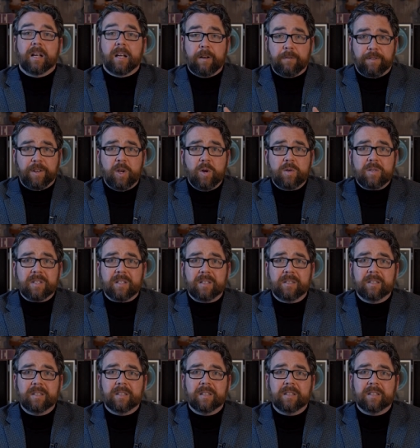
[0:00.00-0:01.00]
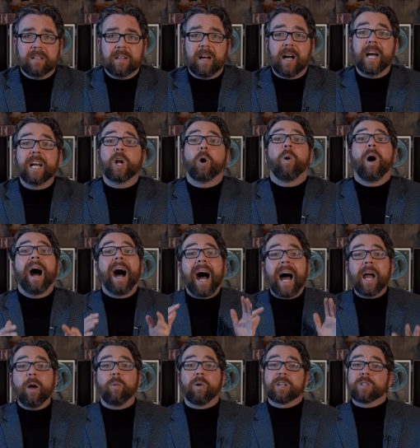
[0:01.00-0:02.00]
Confused? I know
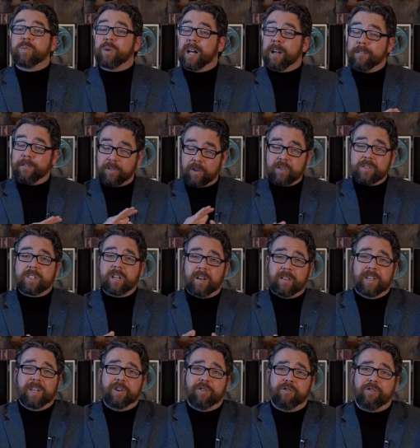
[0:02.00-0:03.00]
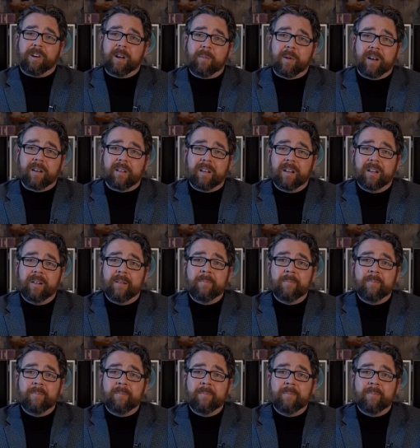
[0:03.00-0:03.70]
I was when I first saw the agreement.